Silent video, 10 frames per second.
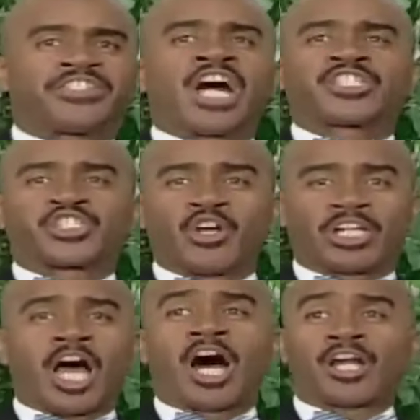dust your
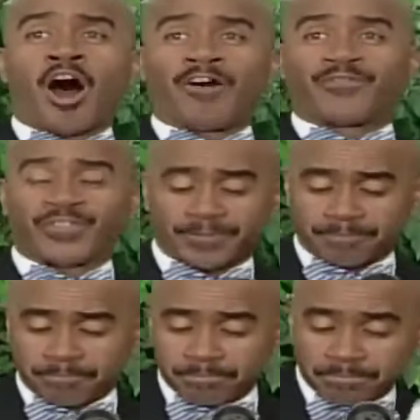God off.
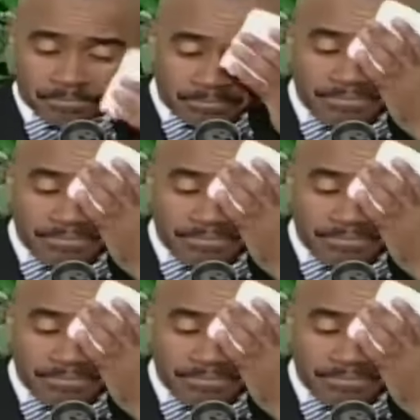That's right.